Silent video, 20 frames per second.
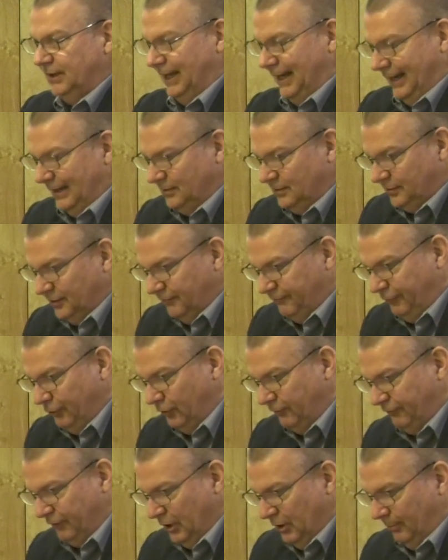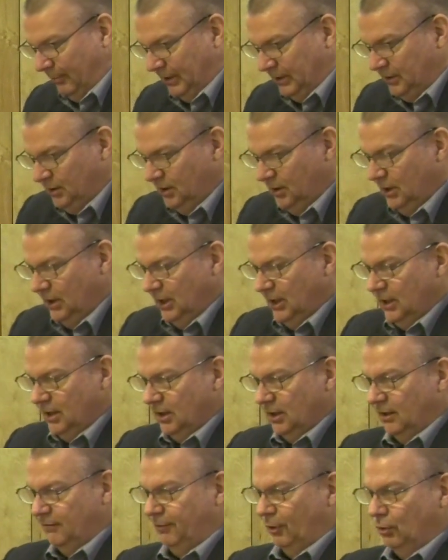as the fulfillment
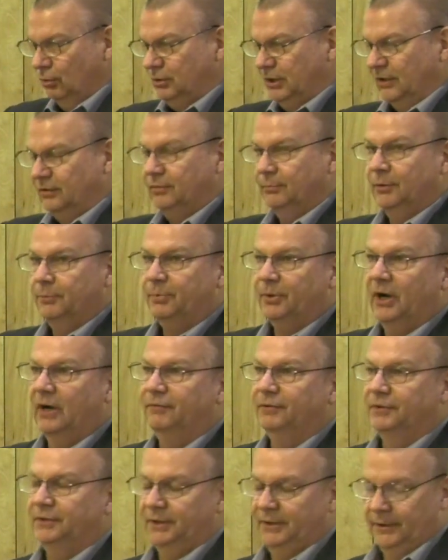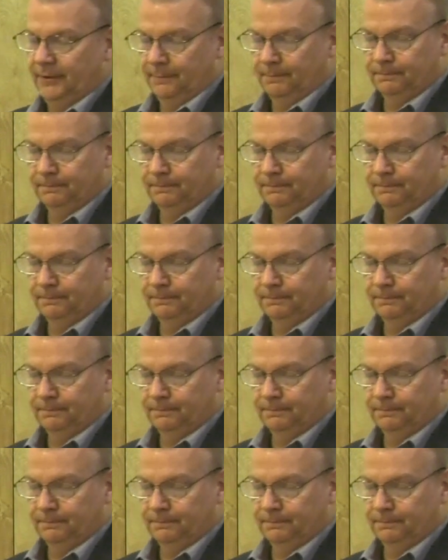of Old Testament prophecy.